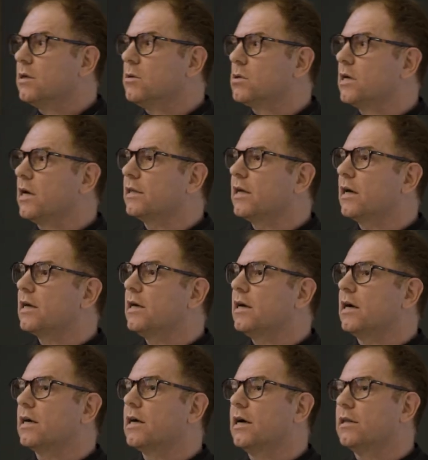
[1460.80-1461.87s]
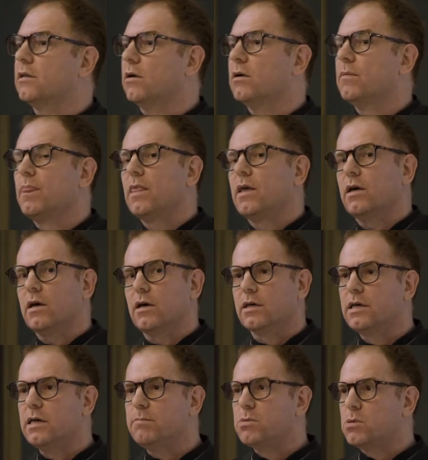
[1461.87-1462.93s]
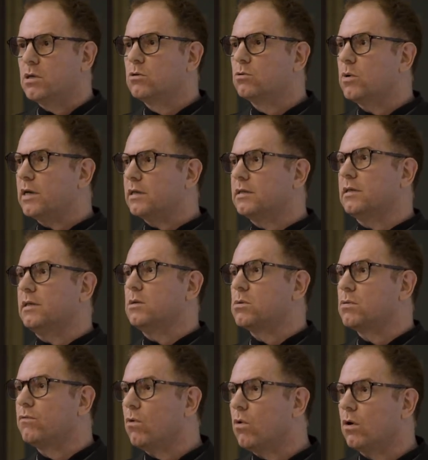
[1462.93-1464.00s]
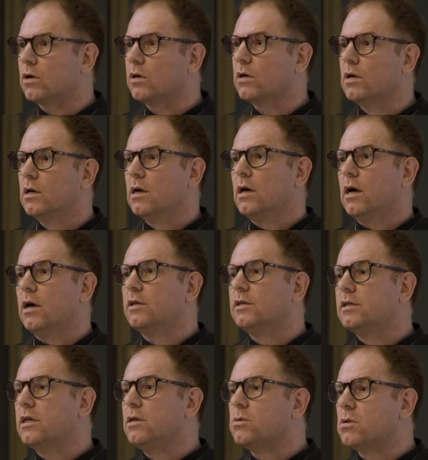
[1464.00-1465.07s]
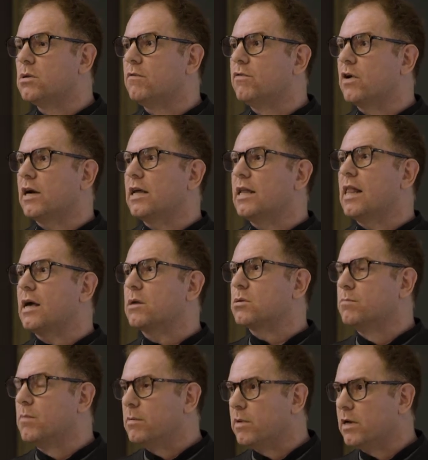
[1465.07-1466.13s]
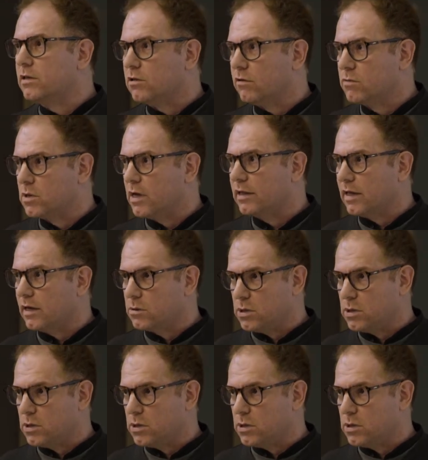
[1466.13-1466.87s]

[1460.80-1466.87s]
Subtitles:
the attacker can keep secret his fork until the very last moment of the attack